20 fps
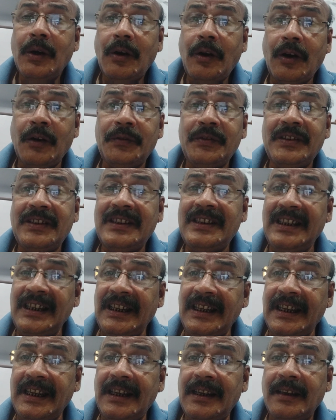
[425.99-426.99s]
of
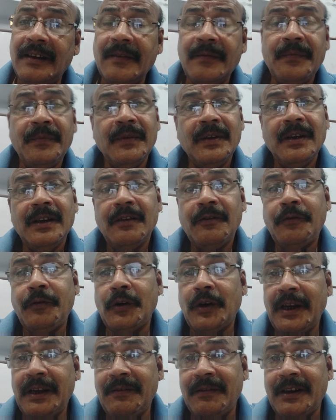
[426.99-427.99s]
stealing
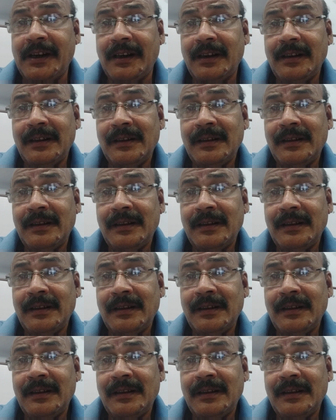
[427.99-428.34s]
forever.